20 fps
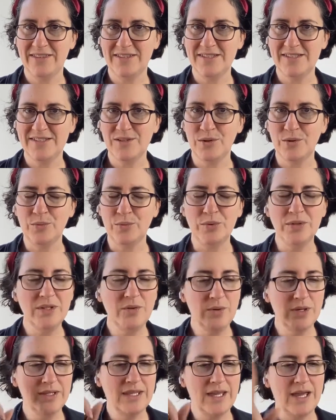So, really
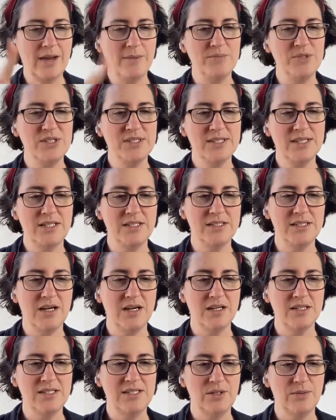quickly, I'm just going to
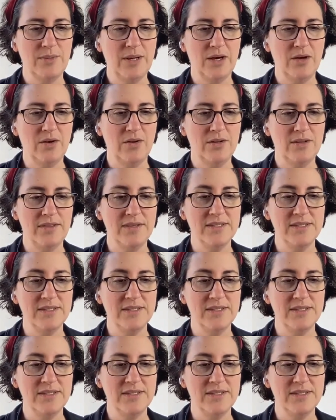talk to you about